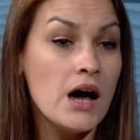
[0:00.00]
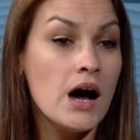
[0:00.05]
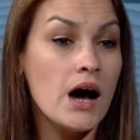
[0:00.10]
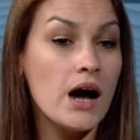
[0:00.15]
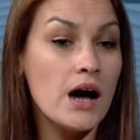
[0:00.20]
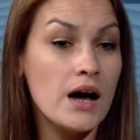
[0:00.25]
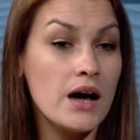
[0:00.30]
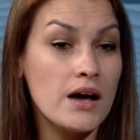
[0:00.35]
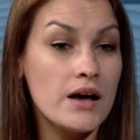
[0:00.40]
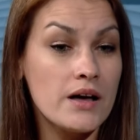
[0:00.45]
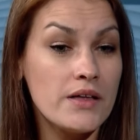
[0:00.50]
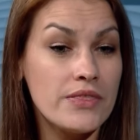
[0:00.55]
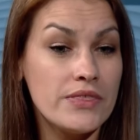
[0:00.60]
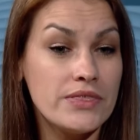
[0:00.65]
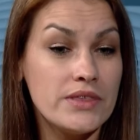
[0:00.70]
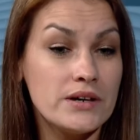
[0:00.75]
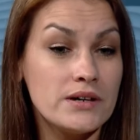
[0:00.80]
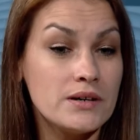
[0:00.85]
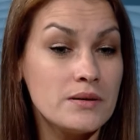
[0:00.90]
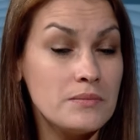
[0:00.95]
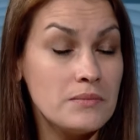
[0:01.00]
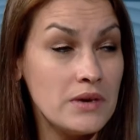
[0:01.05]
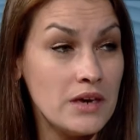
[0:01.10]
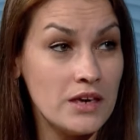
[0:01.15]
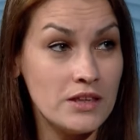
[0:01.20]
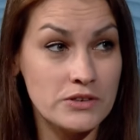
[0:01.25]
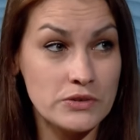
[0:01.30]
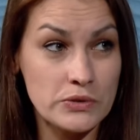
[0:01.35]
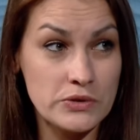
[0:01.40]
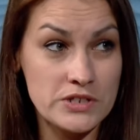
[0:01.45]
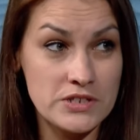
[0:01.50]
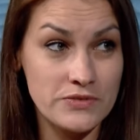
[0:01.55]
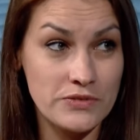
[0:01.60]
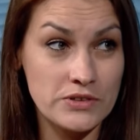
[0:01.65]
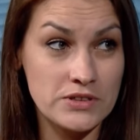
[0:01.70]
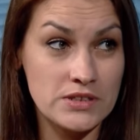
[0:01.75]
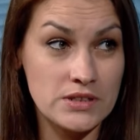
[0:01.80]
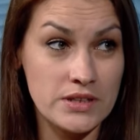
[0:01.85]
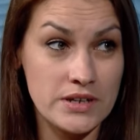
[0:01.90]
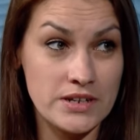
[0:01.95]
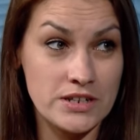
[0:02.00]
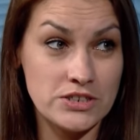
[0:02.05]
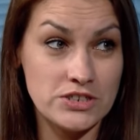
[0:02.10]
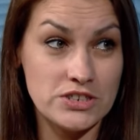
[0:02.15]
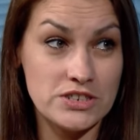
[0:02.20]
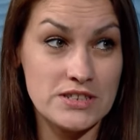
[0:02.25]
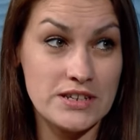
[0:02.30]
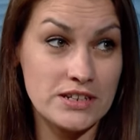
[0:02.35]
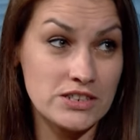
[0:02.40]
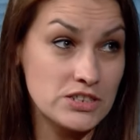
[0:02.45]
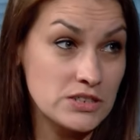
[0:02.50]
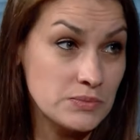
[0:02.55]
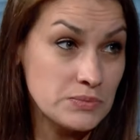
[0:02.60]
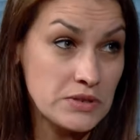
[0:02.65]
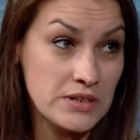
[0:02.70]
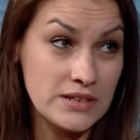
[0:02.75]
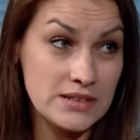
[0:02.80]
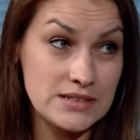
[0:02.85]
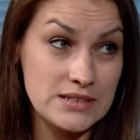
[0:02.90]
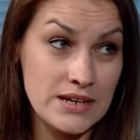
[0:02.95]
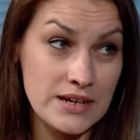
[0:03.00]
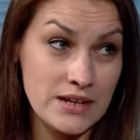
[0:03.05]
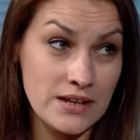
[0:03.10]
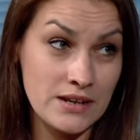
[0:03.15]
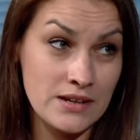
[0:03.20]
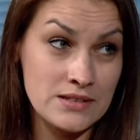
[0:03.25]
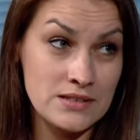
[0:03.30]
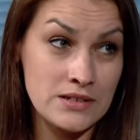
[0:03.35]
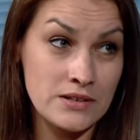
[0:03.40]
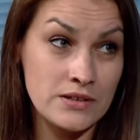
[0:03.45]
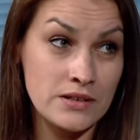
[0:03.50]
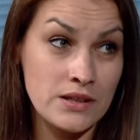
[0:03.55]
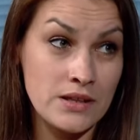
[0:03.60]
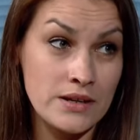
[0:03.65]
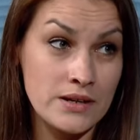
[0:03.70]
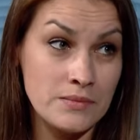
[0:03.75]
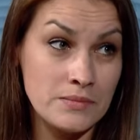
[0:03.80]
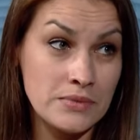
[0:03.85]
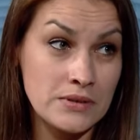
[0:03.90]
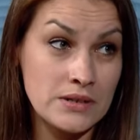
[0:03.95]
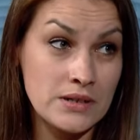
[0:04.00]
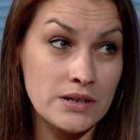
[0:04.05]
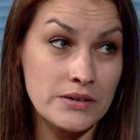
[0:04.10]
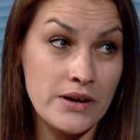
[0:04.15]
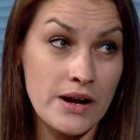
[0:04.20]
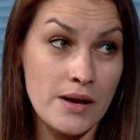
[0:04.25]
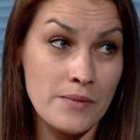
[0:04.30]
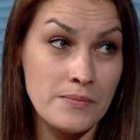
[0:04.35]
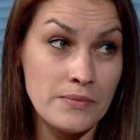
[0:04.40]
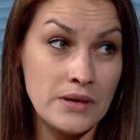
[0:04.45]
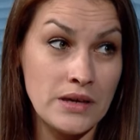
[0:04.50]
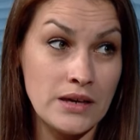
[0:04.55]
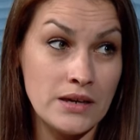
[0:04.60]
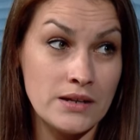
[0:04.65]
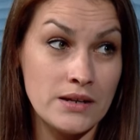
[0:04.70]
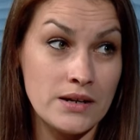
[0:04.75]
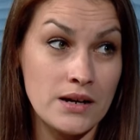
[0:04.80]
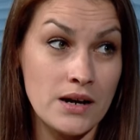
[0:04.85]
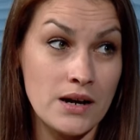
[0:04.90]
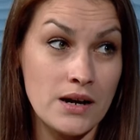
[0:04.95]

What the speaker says: The main course for the lunch is actually pretty exciting. It's our Lombo crab meat